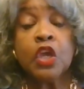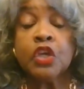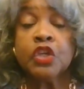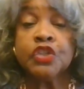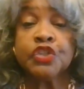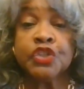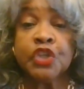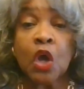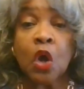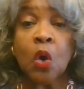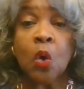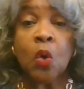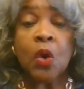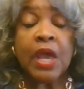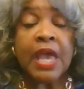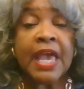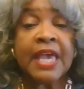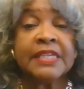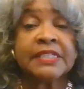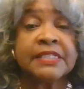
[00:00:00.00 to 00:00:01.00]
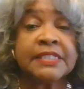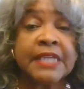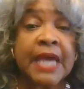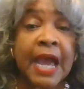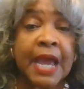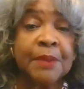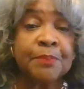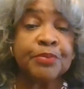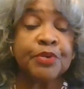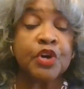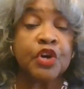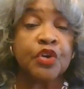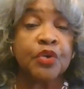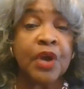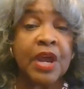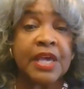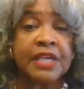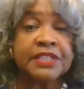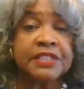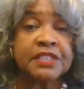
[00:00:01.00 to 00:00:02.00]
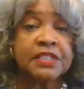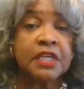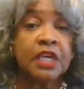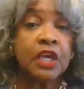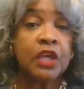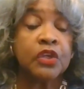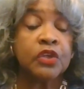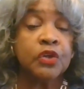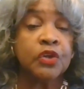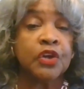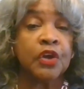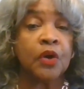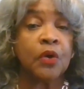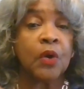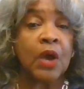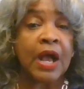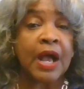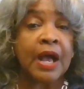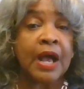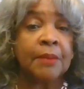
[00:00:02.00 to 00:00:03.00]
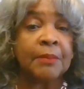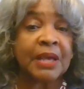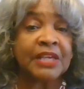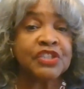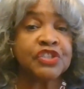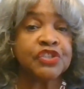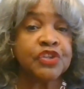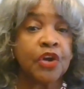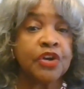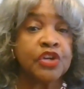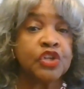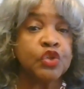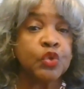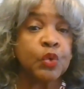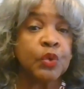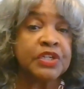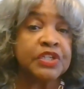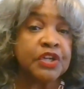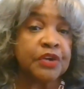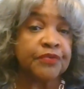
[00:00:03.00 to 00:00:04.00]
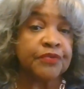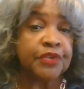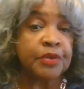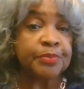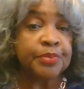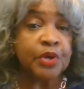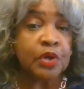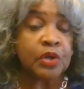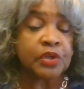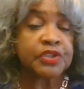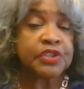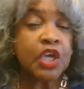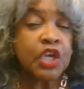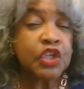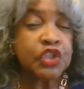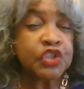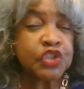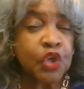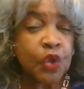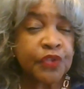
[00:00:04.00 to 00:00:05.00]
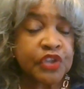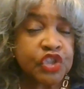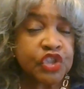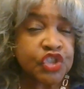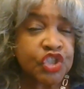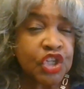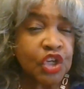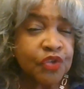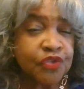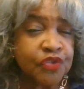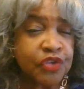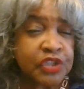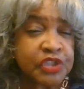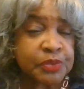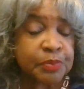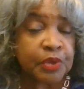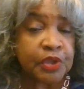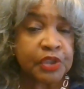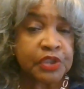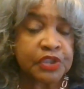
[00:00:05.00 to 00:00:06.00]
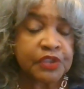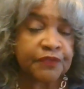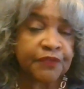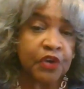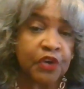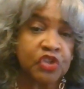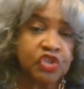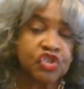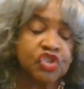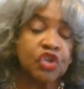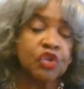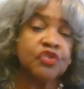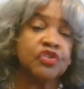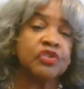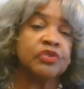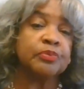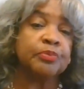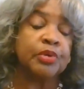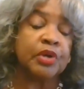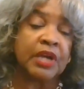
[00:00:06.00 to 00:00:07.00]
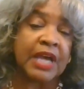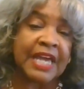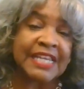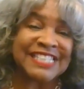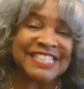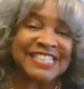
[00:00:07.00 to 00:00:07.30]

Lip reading: So as time progressed, I started doing different books. So the children's books, the first children's book I